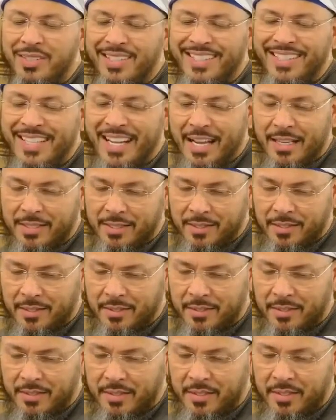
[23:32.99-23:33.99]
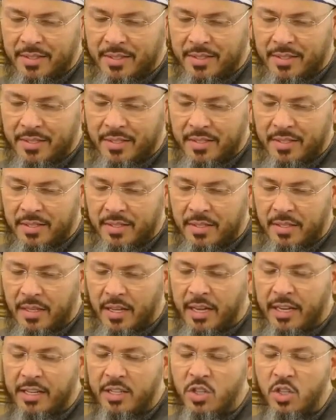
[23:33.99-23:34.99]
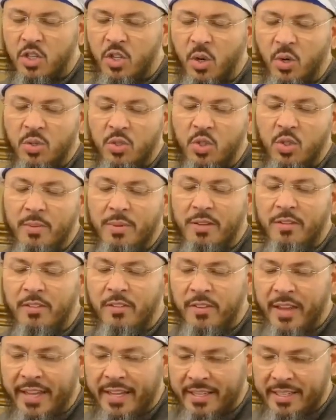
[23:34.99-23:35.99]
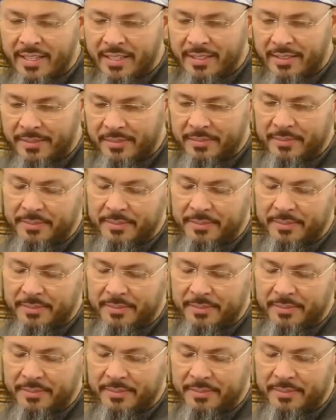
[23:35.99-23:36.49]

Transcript: to the test and it showed to be fake.